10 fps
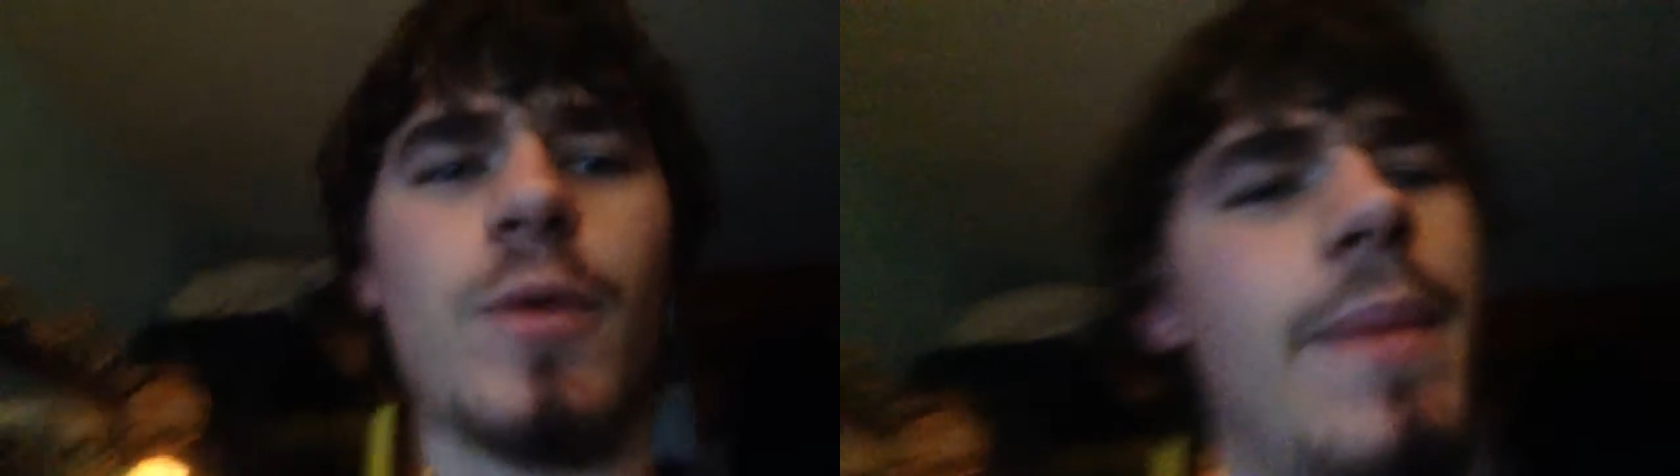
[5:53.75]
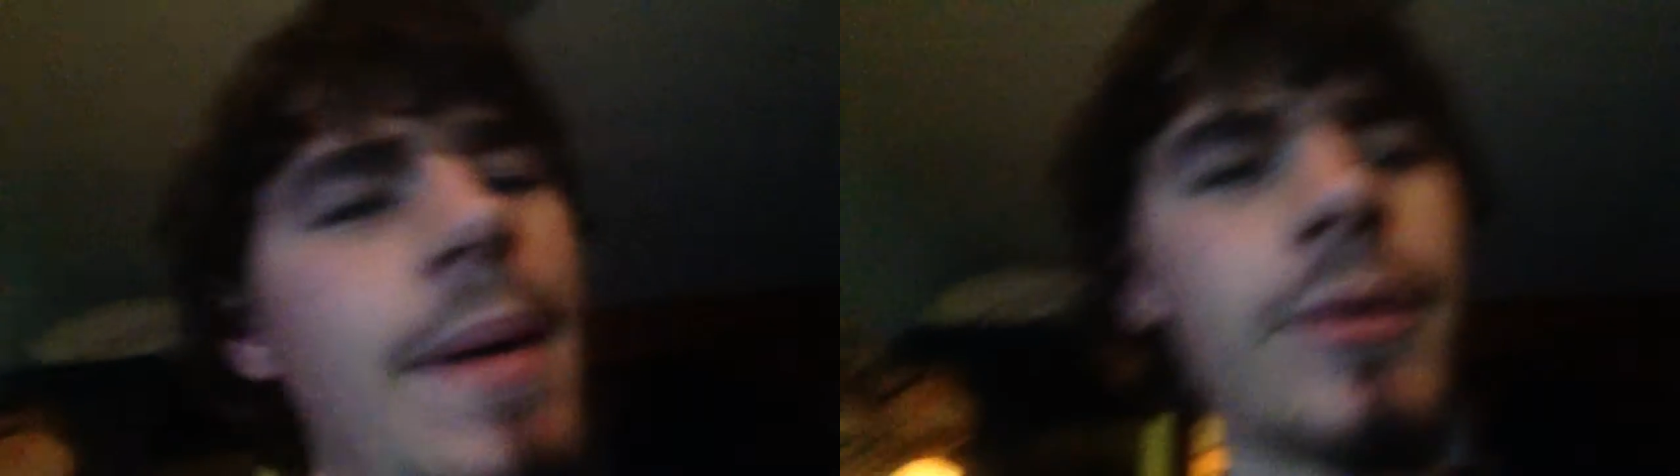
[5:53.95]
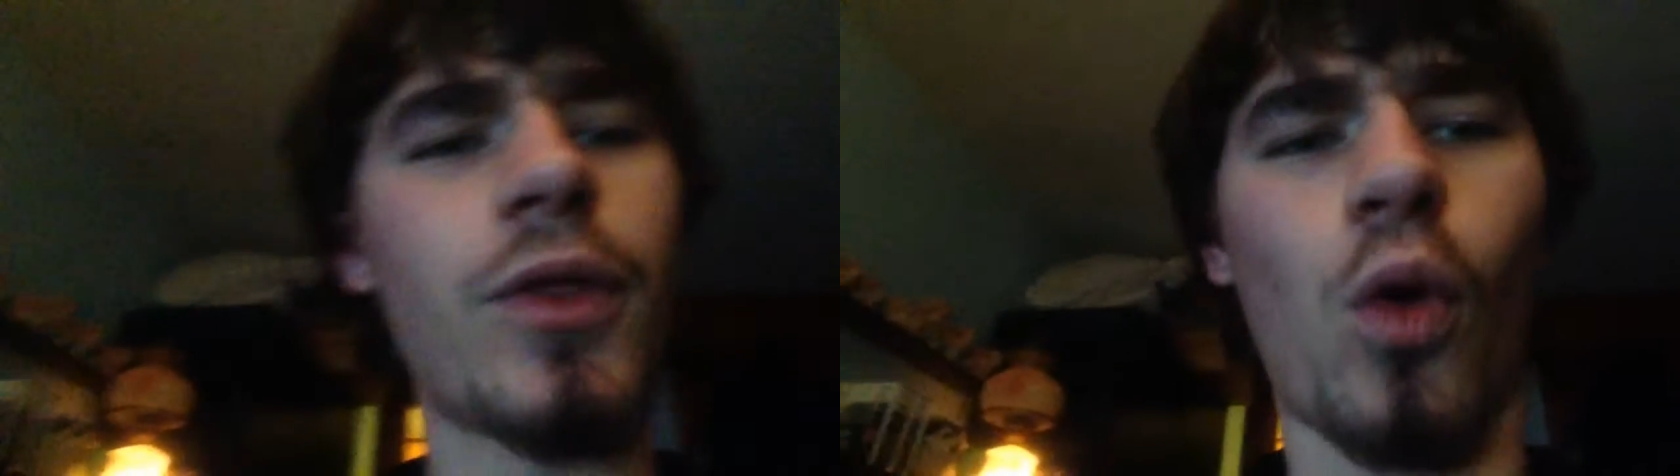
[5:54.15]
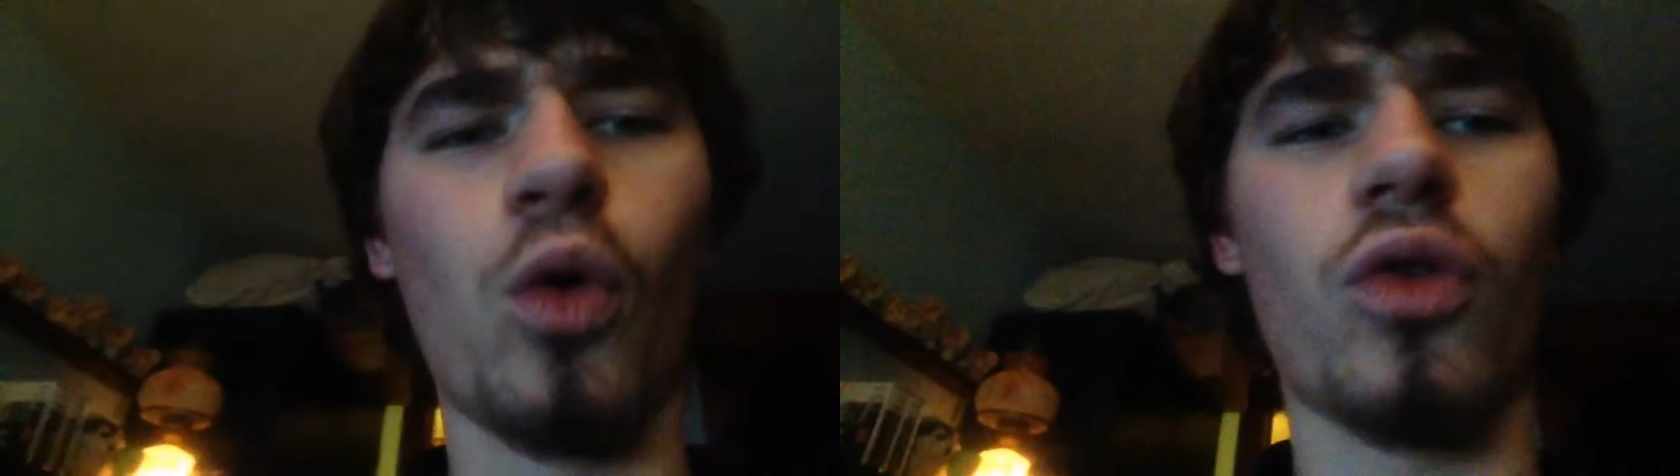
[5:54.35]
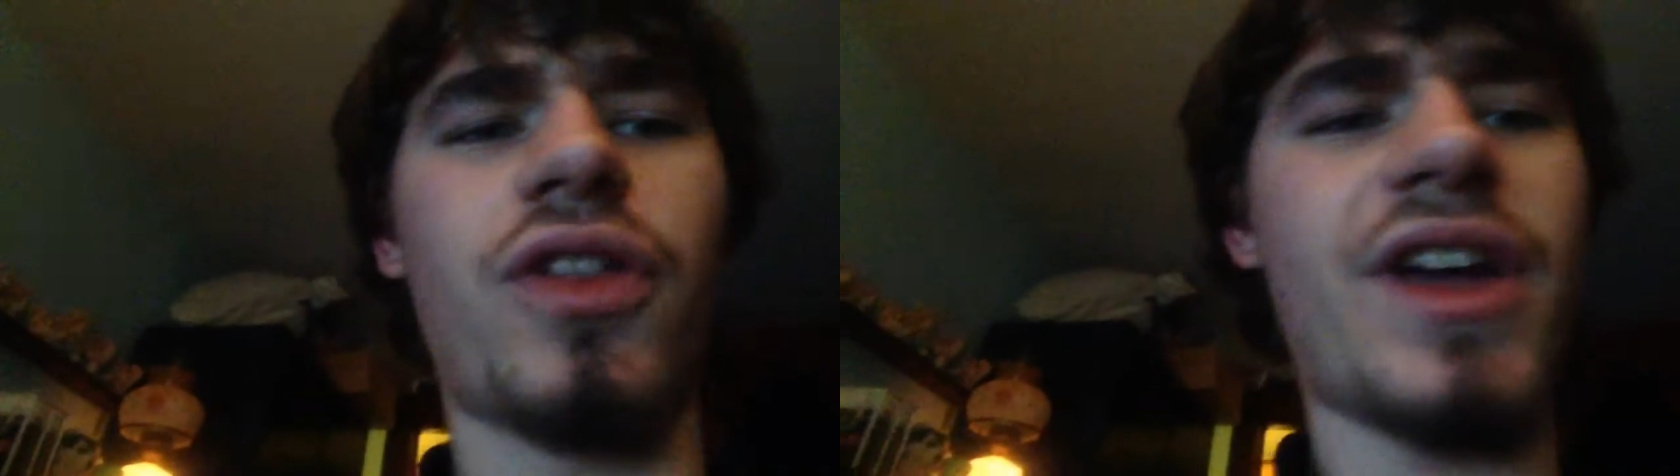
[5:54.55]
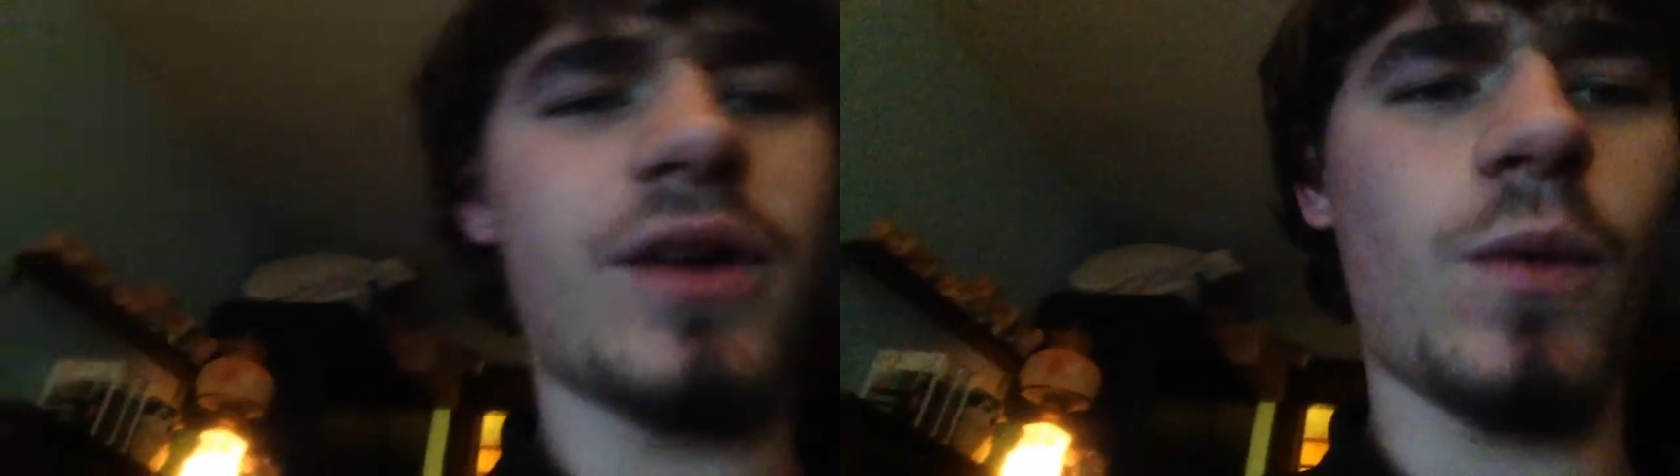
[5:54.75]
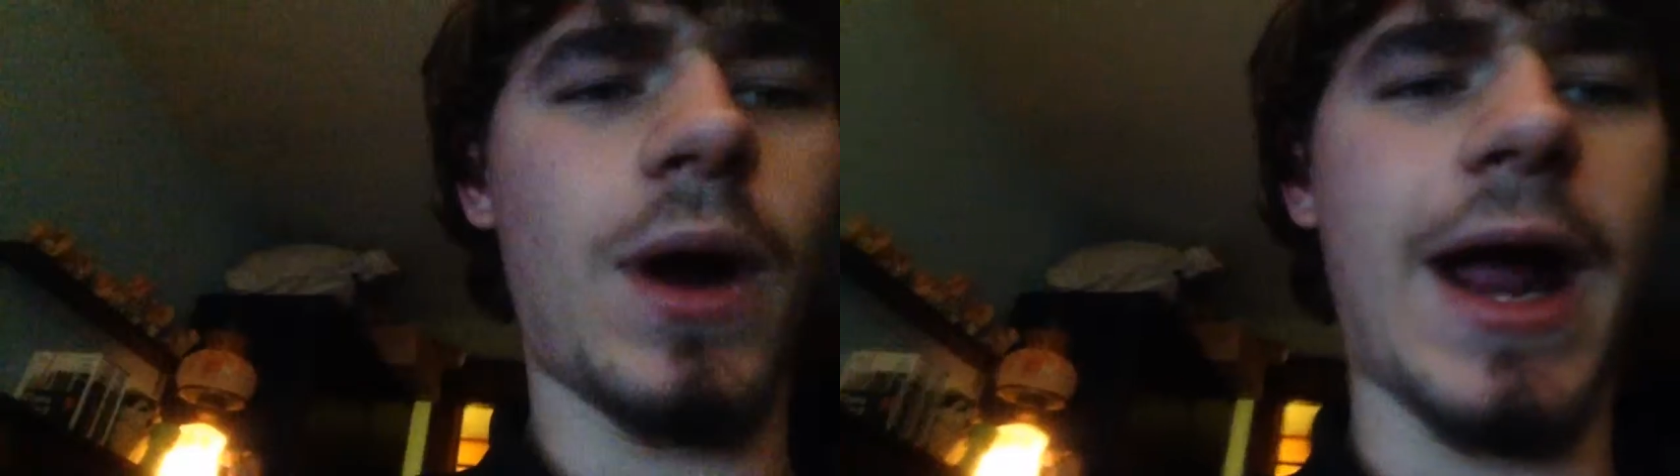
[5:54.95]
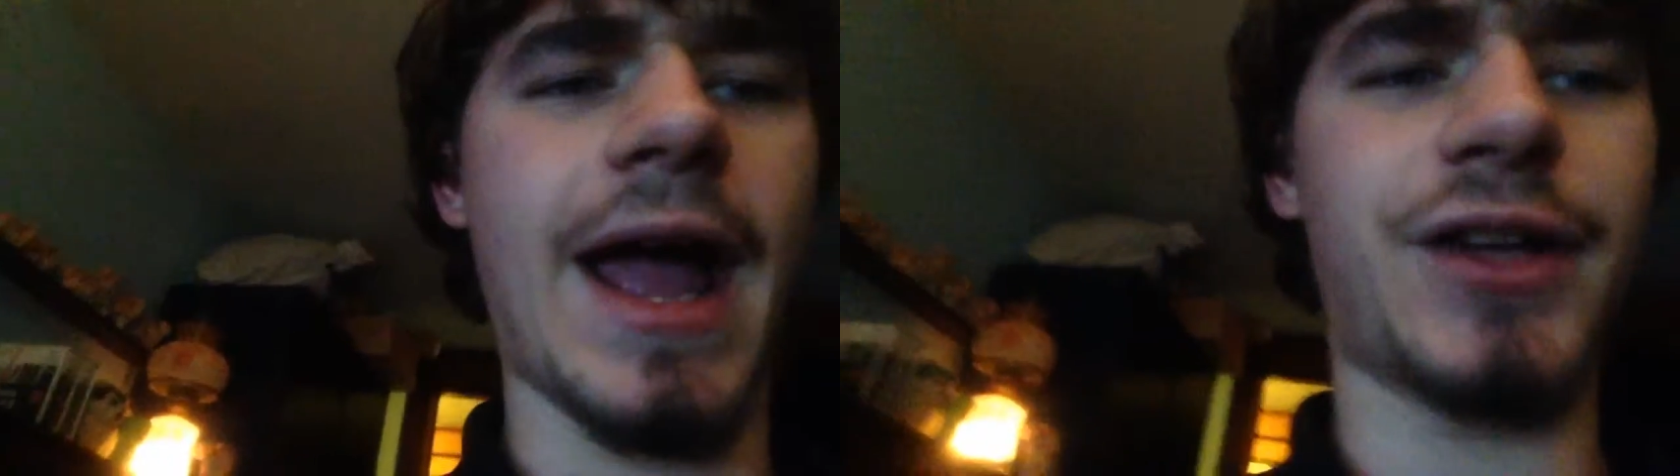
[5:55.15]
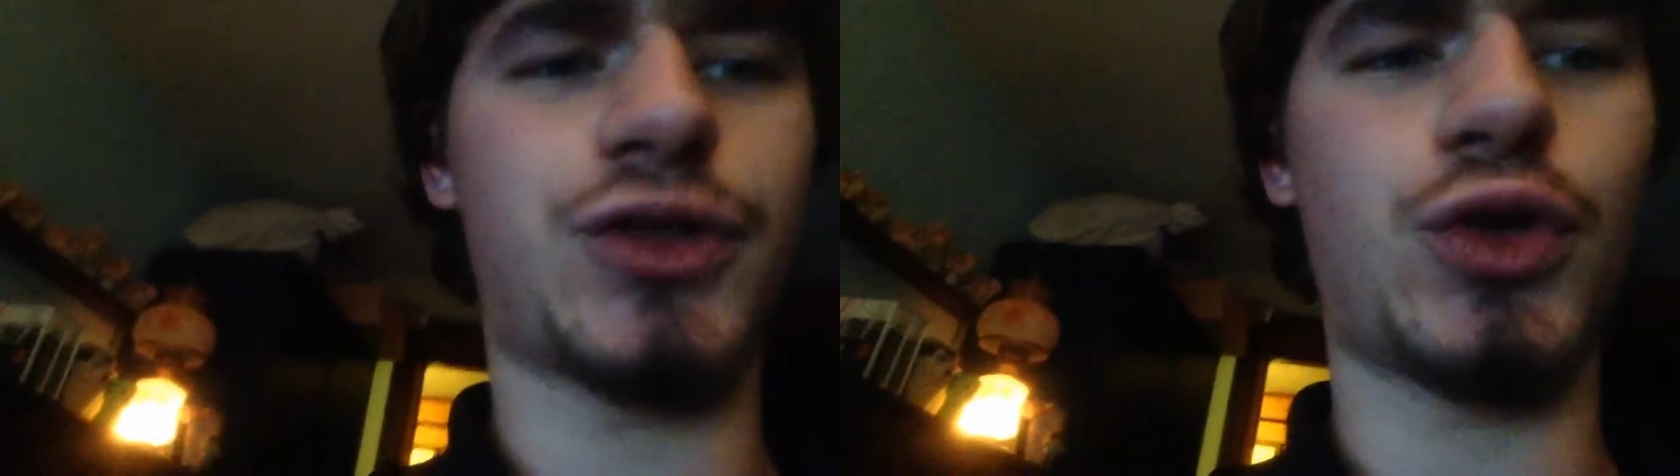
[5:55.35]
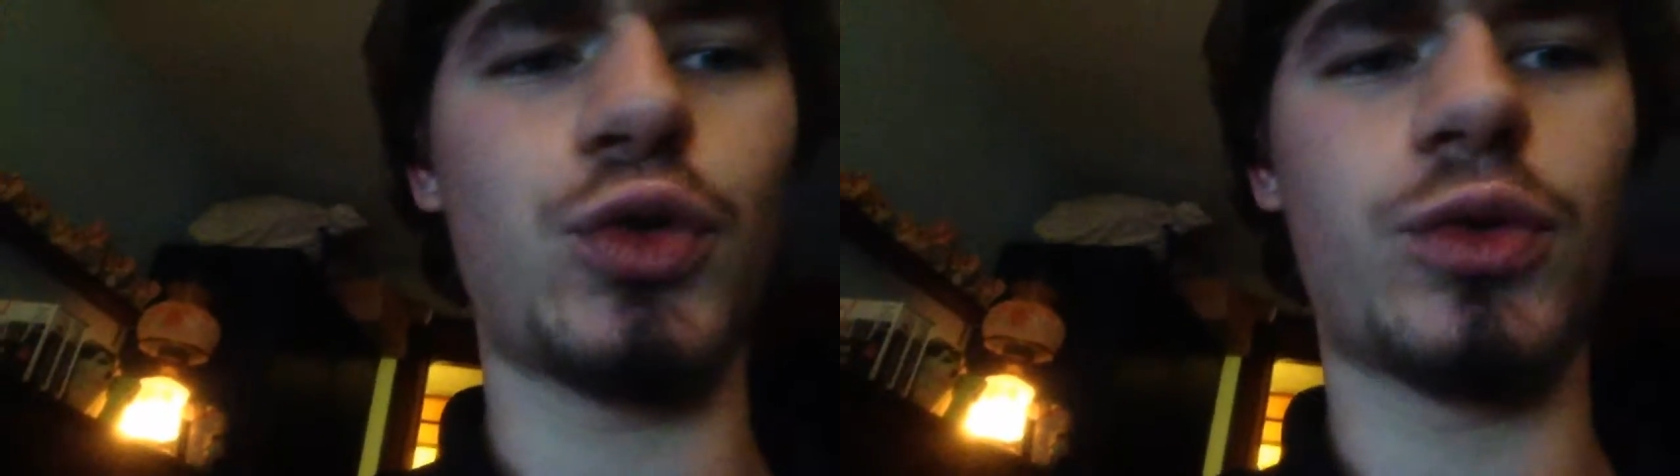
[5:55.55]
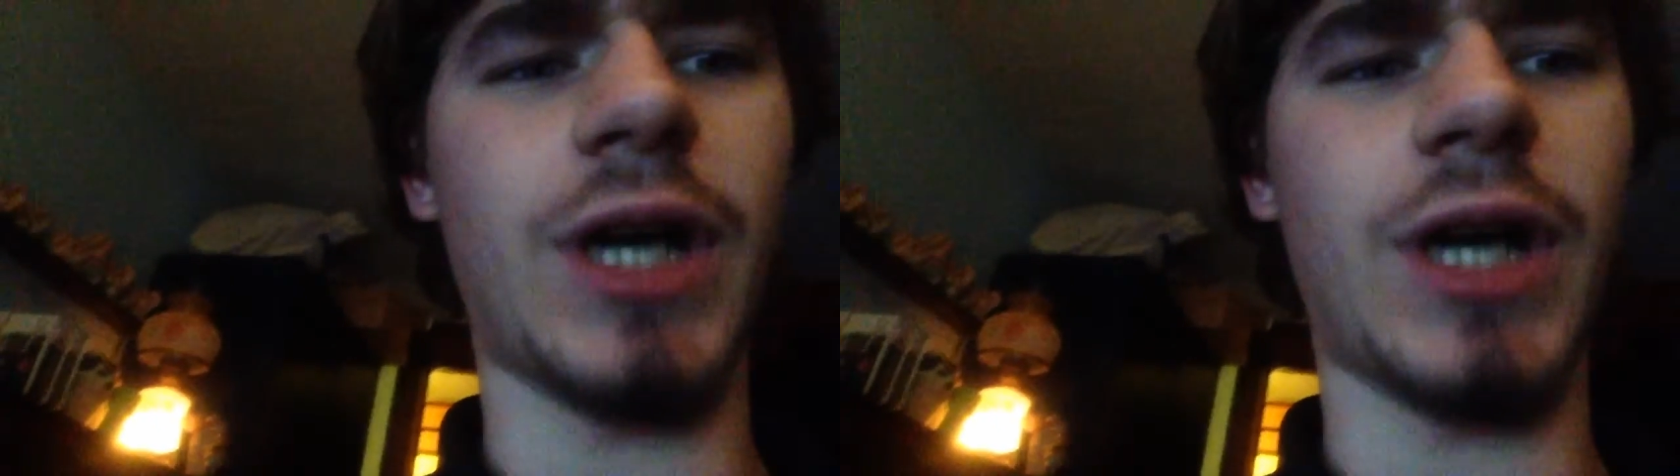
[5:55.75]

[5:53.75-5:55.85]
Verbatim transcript: Remember the whole thing where I had to